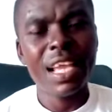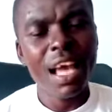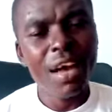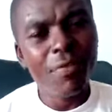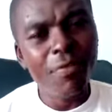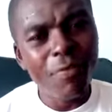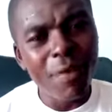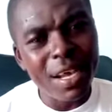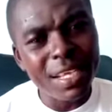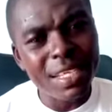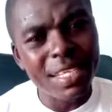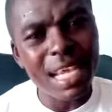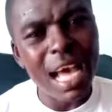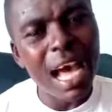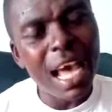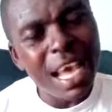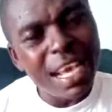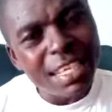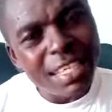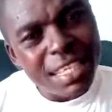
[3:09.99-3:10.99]
A
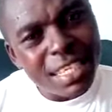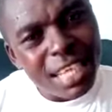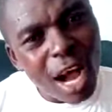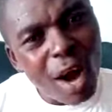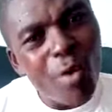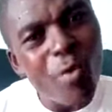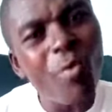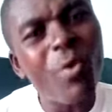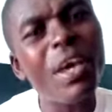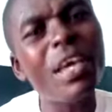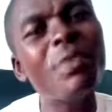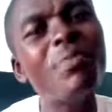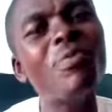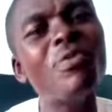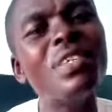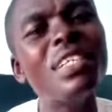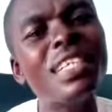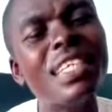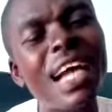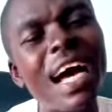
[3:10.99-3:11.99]
fassa, a young way,
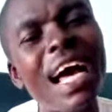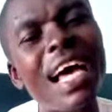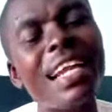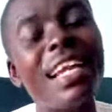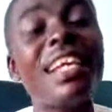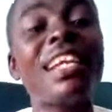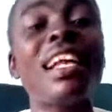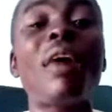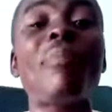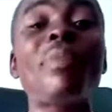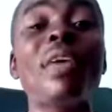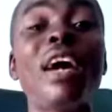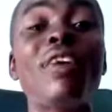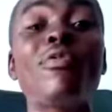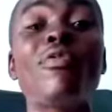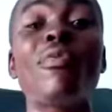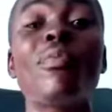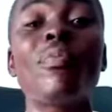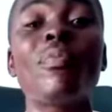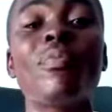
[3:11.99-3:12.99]
moon, and an
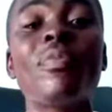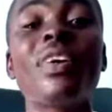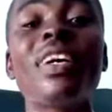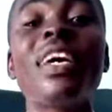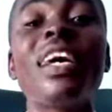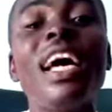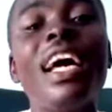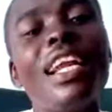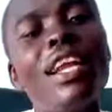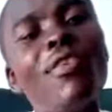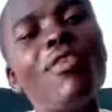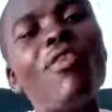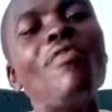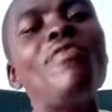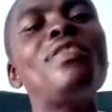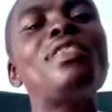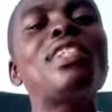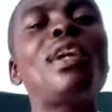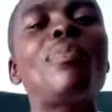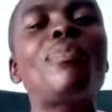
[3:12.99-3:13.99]
amiadum, and a
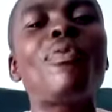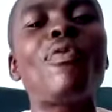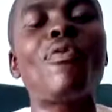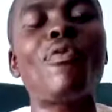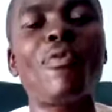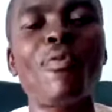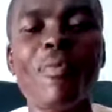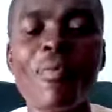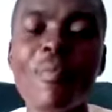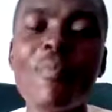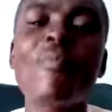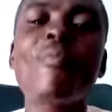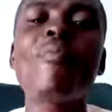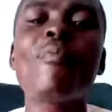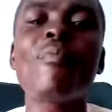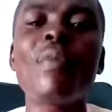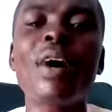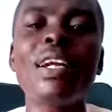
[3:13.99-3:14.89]
professor home.